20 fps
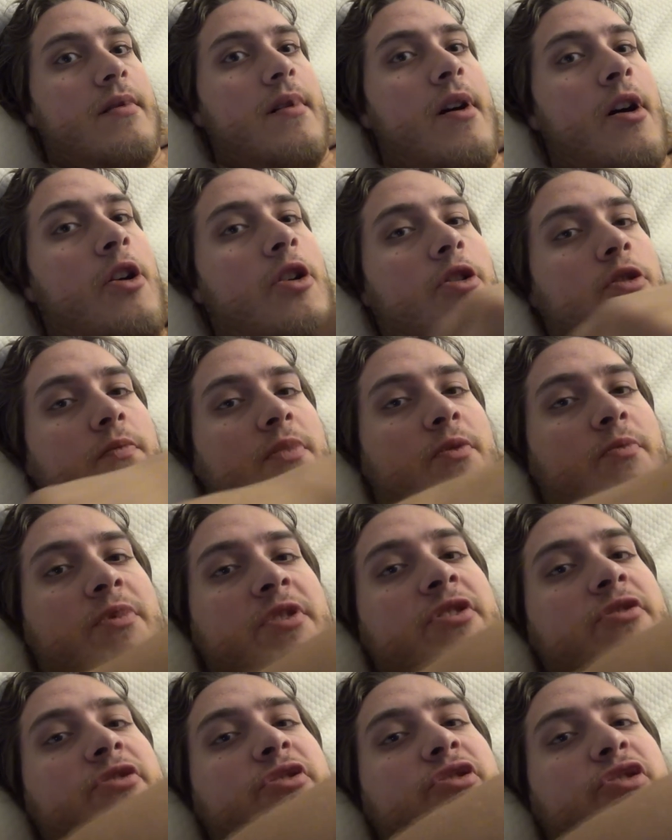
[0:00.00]
Oh, but when
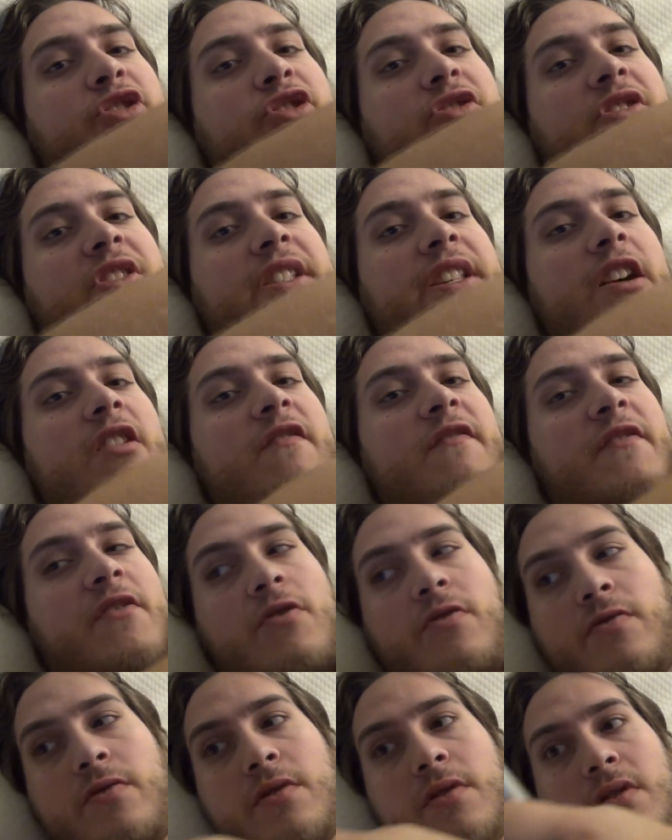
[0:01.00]
you use your cell
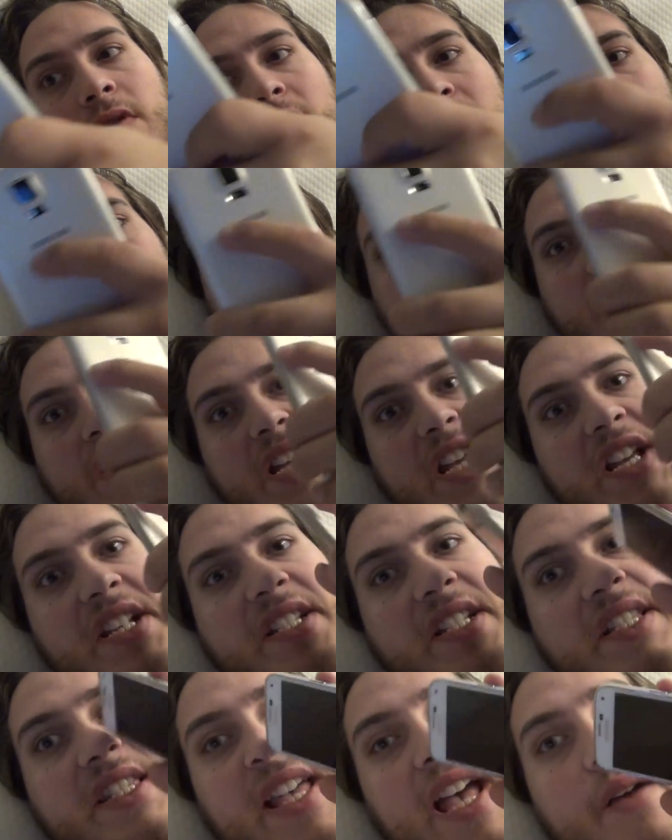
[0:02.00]
phone,
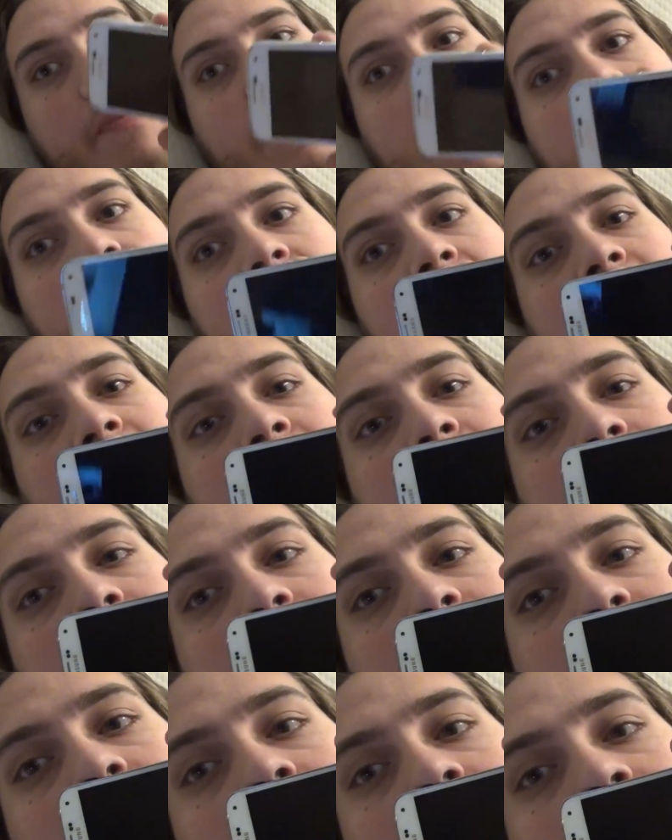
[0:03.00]
isn't that black?
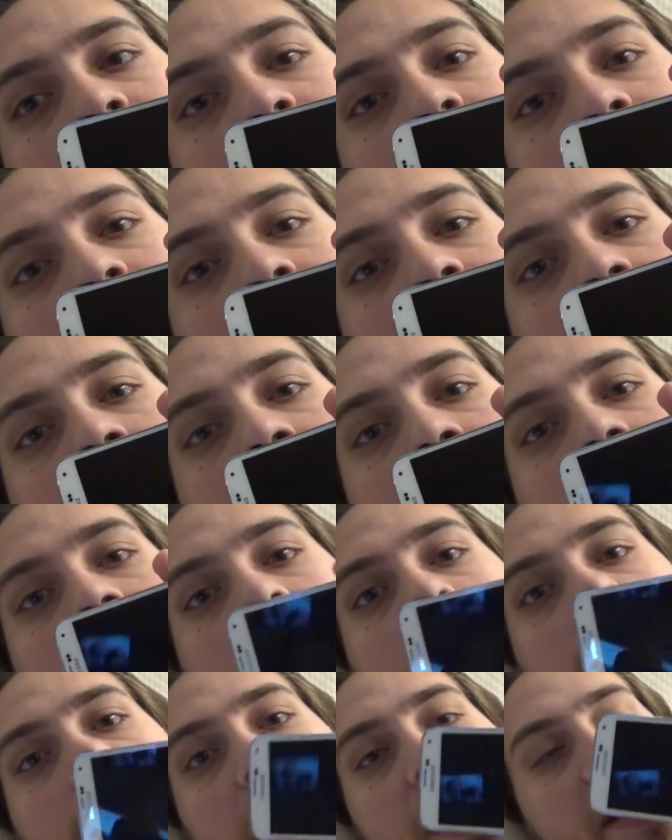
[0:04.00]

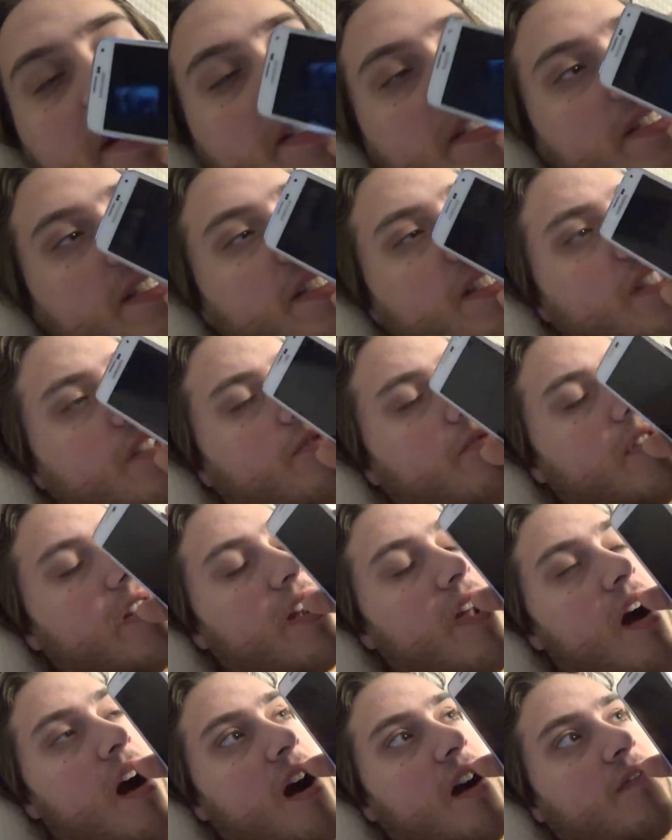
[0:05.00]
Isn't the screen
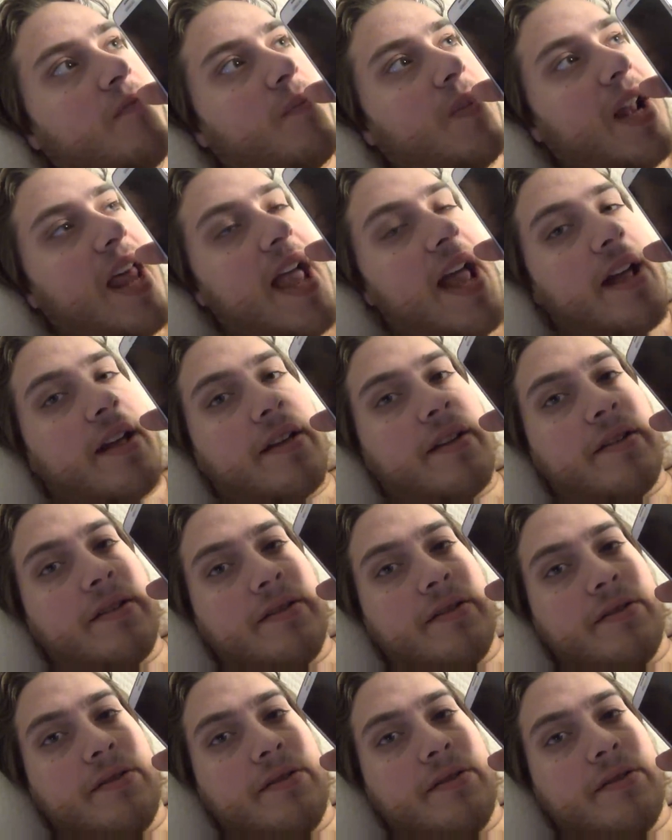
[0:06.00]
off black?